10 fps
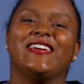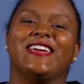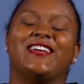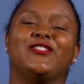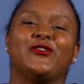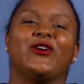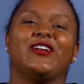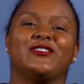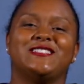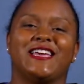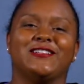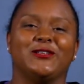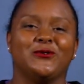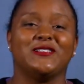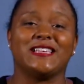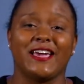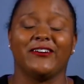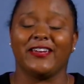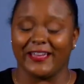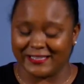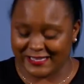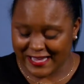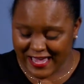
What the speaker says: in the greater St. Louis areas.